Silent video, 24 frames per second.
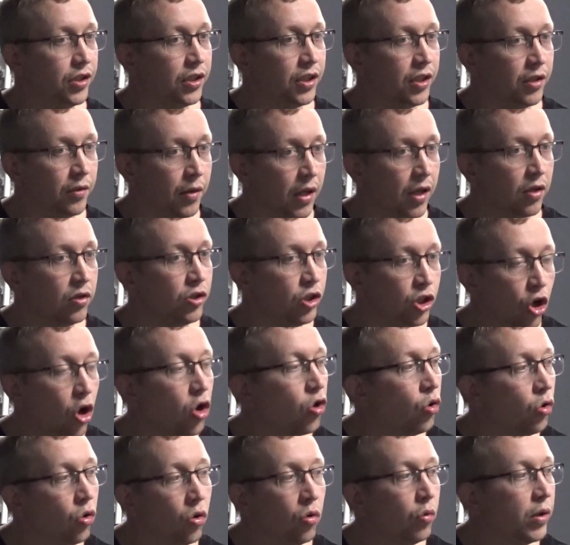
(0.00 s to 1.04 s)
not
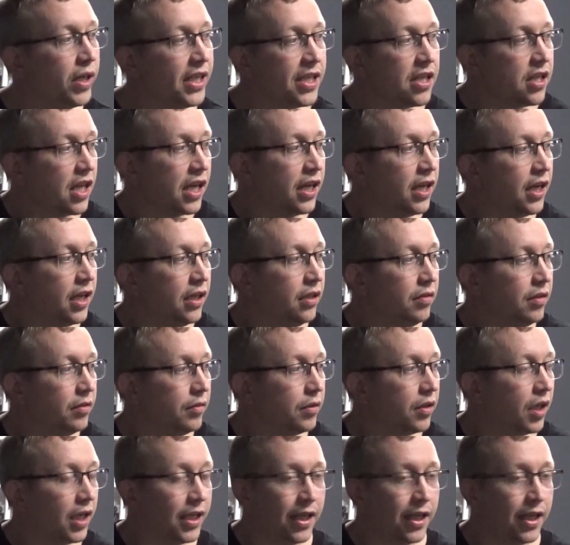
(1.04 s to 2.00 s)
always thinking. No.